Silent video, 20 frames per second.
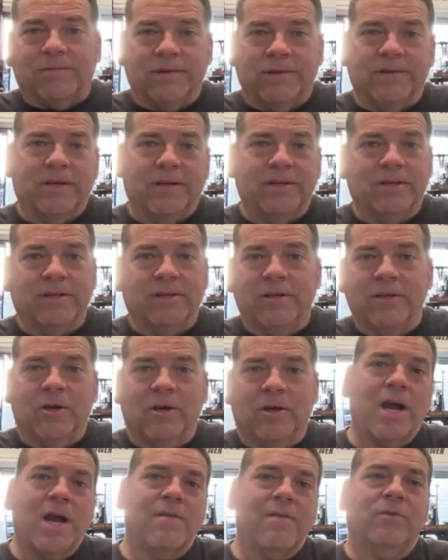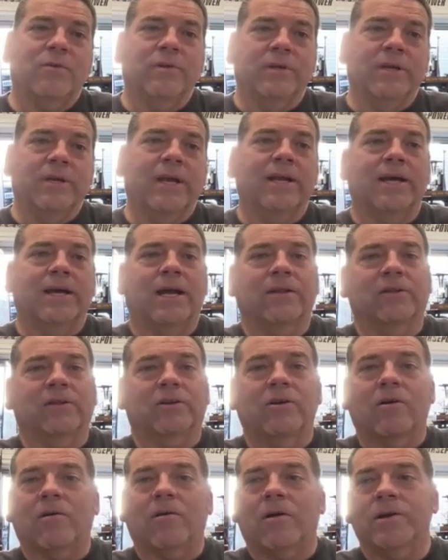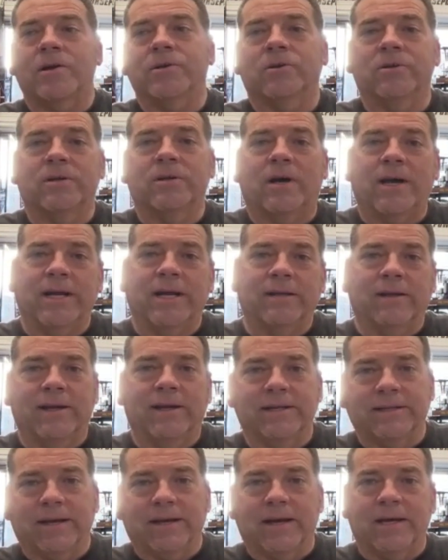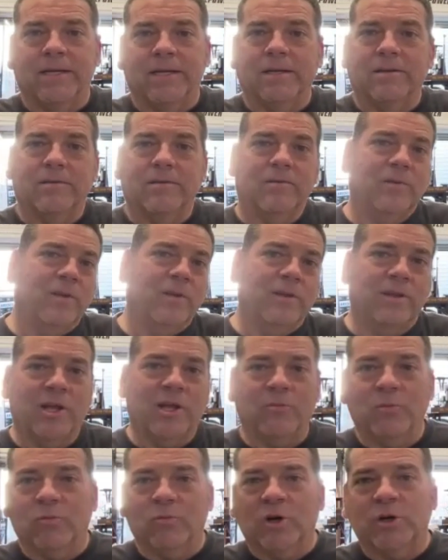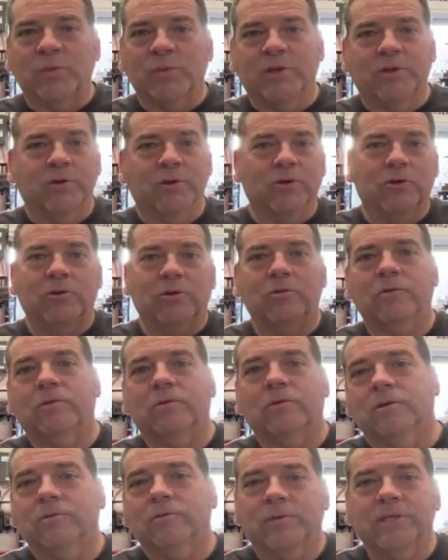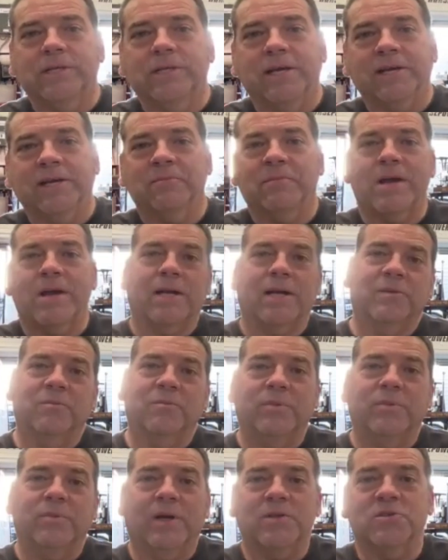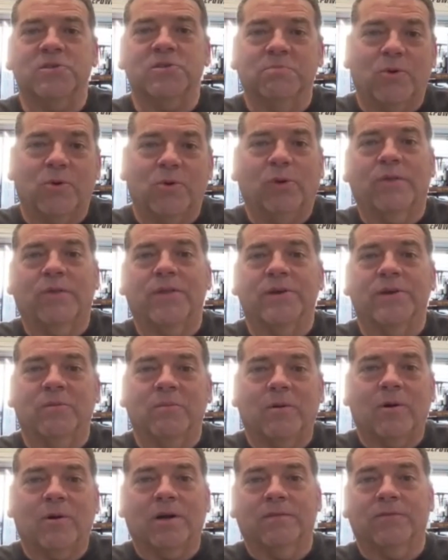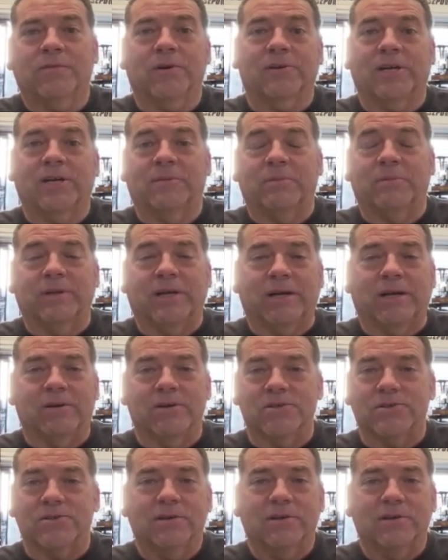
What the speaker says: And then, after you get out of the car and you're dying like that, then what do? We take it back to the pits and pull the thing apart for a couple hours.